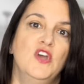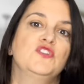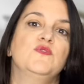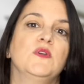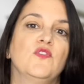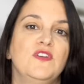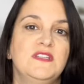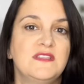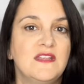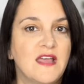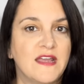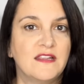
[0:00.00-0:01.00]
To increase the
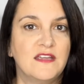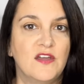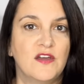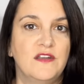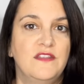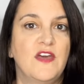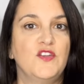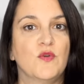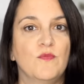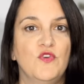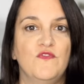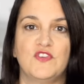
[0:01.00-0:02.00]
likelihood that your
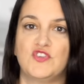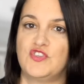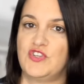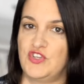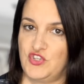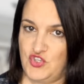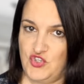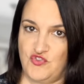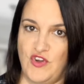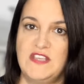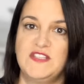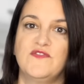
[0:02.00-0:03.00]
move is
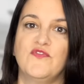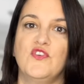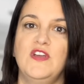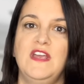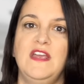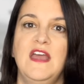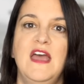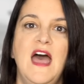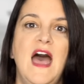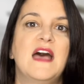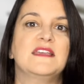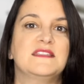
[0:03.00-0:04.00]
stress-free,
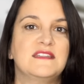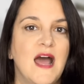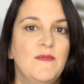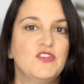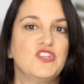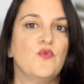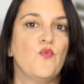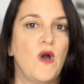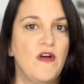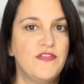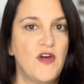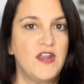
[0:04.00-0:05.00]
establish a
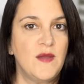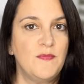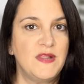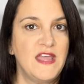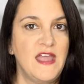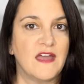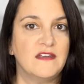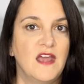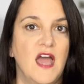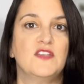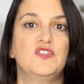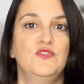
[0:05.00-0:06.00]
well-thought-out plan
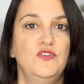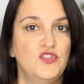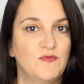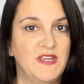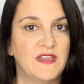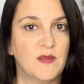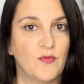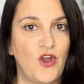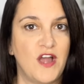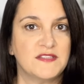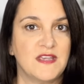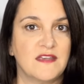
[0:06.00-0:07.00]
as soon as you begin the
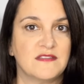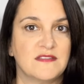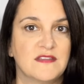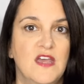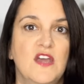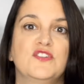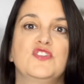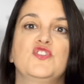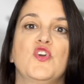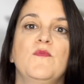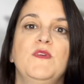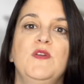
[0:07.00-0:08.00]
process.
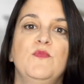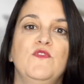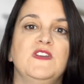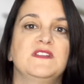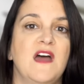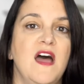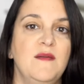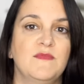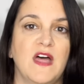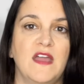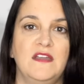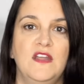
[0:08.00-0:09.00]
Determine a moving
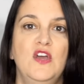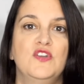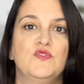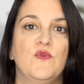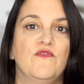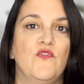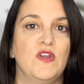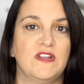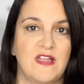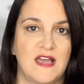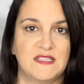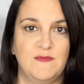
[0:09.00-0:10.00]
timeline to avoid a
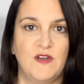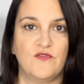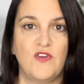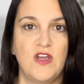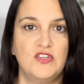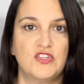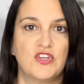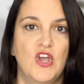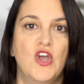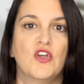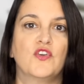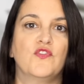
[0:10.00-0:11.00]
last-minute rush,
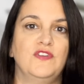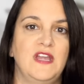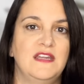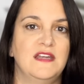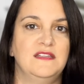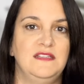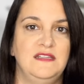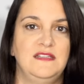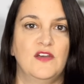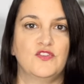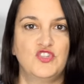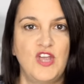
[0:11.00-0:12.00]
create a
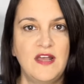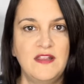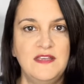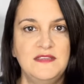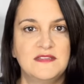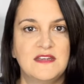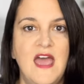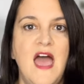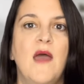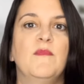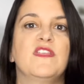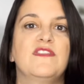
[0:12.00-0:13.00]
detailed checklist,
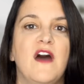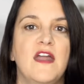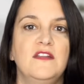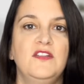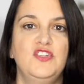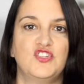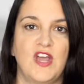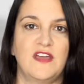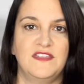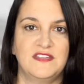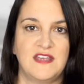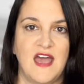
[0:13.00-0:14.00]
and methodically check
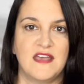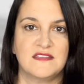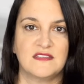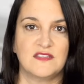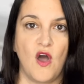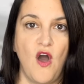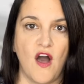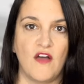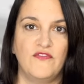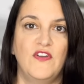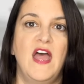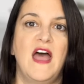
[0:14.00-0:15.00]
the tasks
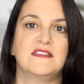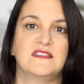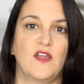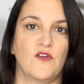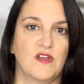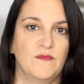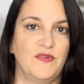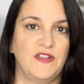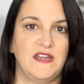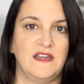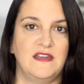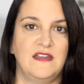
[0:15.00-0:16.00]
off as they are
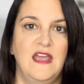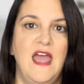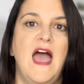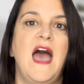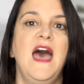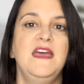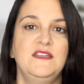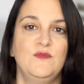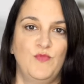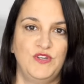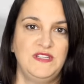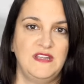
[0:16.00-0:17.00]
completed, and
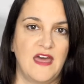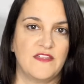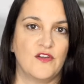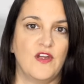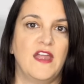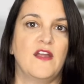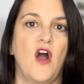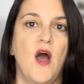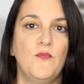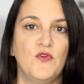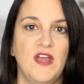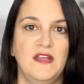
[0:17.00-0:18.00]
put together a
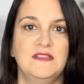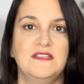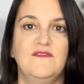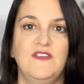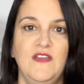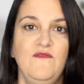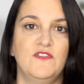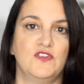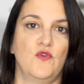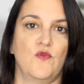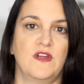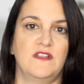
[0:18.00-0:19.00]
comprehensive
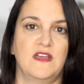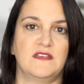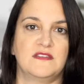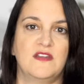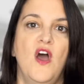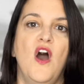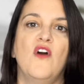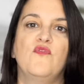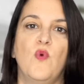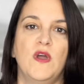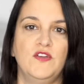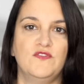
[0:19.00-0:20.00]
inventory list of
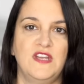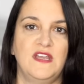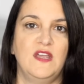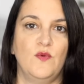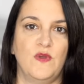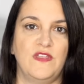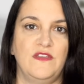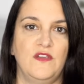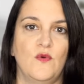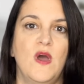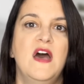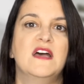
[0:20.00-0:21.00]
what you're taking with
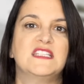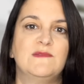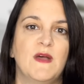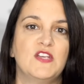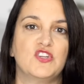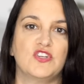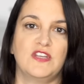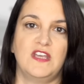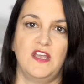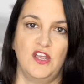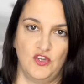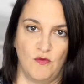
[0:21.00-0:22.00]
you,
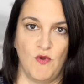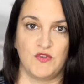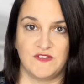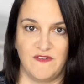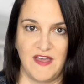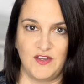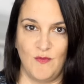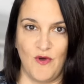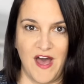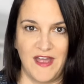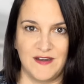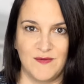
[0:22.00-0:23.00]
especially your most valuable
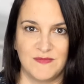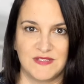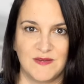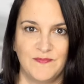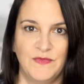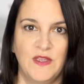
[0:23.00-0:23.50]
items.